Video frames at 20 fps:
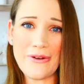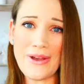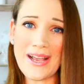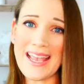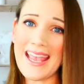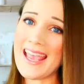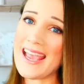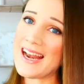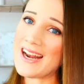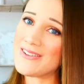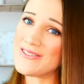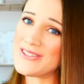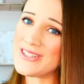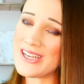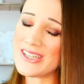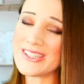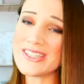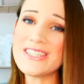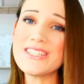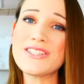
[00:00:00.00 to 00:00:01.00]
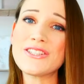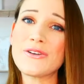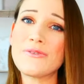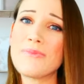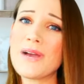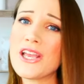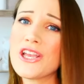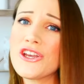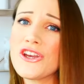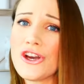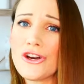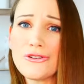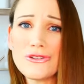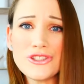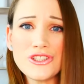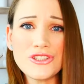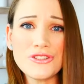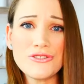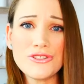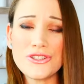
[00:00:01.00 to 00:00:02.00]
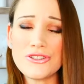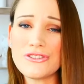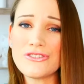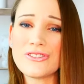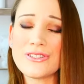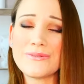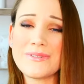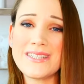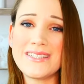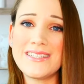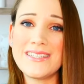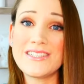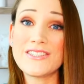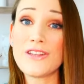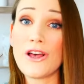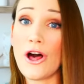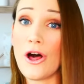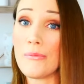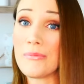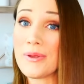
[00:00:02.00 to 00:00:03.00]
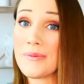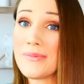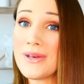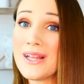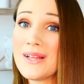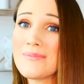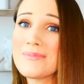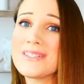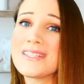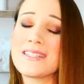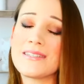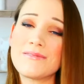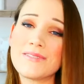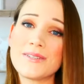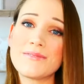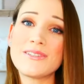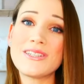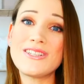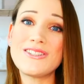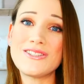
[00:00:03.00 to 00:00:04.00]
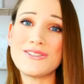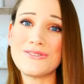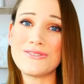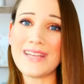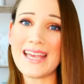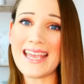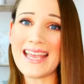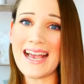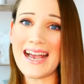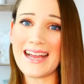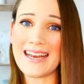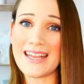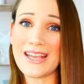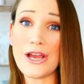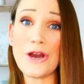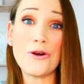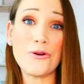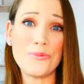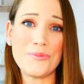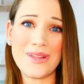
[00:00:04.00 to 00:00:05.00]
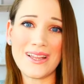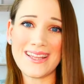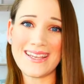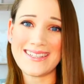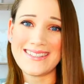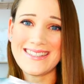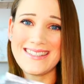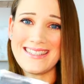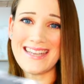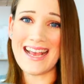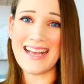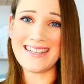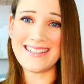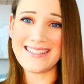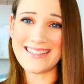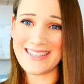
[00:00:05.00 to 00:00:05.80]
I can't have dairy, so my go-to usually with tea is almond milk, but sometimes I do like adding oat milk instead.